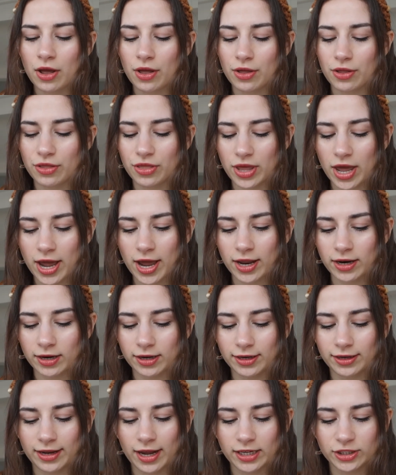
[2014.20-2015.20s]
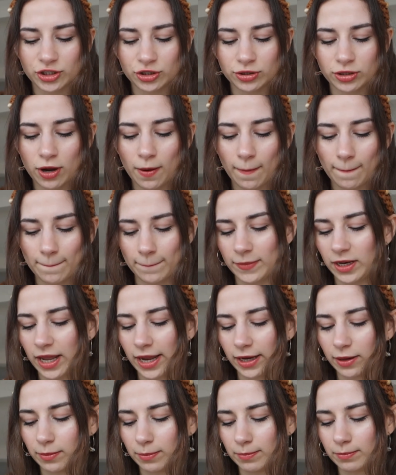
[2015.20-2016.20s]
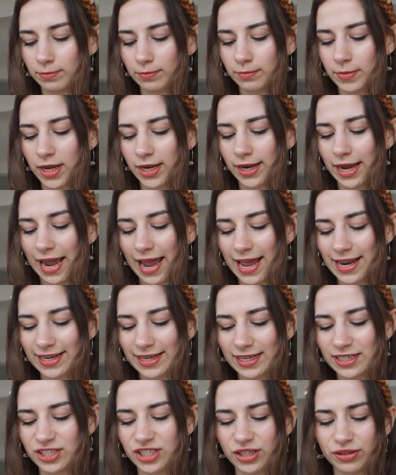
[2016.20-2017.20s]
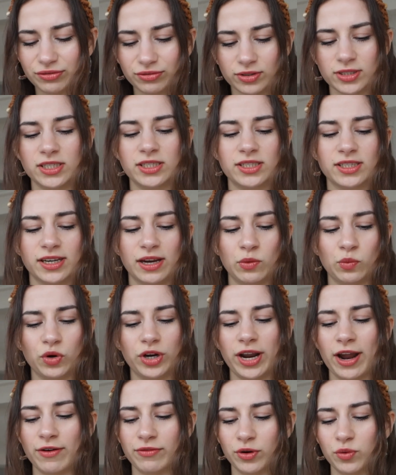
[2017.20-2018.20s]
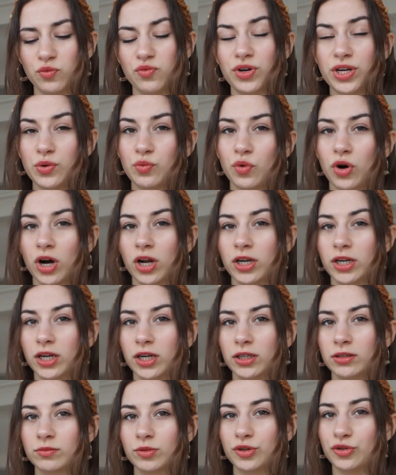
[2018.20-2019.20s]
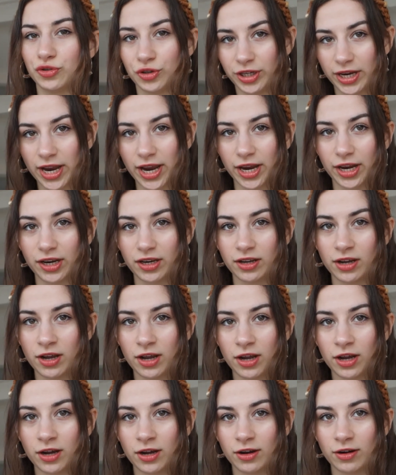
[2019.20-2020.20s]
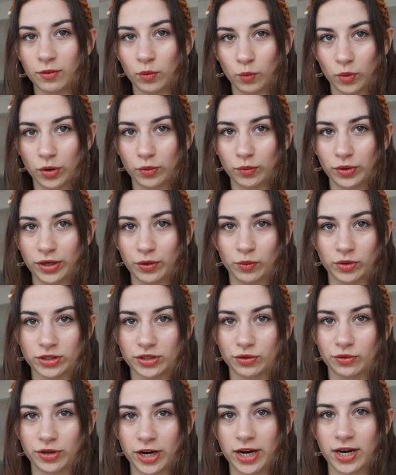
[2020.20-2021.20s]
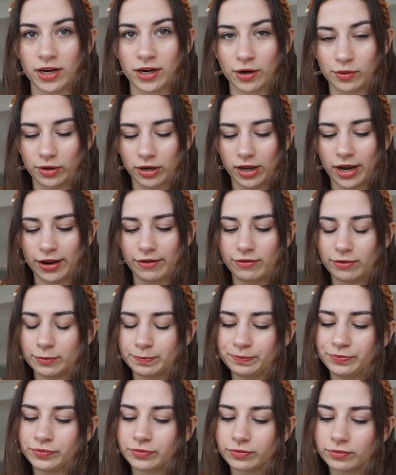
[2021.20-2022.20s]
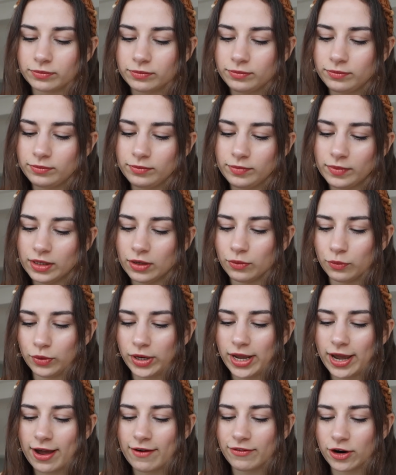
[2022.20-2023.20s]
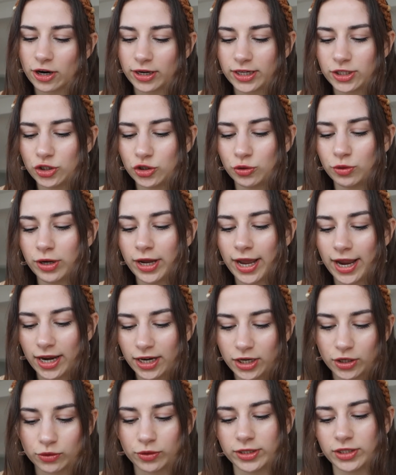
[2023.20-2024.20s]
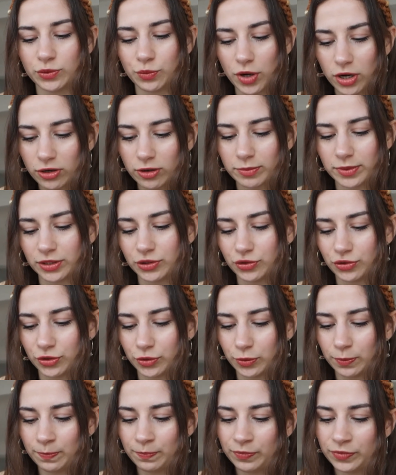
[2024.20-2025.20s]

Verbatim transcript: then that should not like make any difference in whatever we want to create what we want to create in our life. We have Archangel Haniel as welcoming true.